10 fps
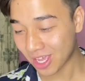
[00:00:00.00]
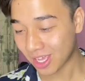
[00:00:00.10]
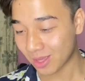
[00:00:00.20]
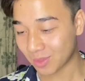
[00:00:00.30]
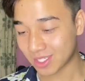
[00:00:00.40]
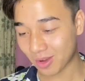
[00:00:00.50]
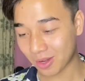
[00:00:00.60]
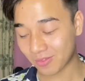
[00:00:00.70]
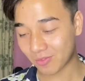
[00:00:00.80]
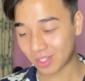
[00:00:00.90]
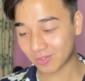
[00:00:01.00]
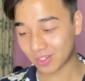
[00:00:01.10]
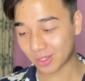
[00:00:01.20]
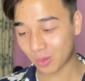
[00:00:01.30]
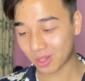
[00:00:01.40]
But sorry if the
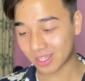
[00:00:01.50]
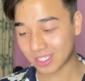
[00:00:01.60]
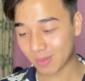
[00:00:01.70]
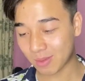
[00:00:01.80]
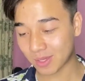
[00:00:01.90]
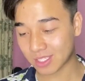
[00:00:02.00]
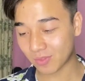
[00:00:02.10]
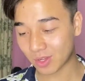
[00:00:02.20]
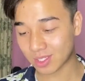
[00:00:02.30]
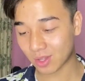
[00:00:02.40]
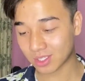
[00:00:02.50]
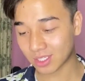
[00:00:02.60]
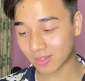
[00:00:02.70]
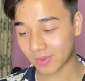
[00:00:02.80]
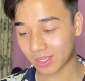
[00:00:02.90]
video quality is bad because the video is not
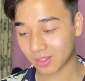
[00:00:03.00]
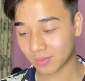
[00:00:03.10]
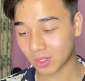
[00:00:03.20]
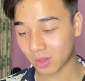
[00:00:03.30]
yet available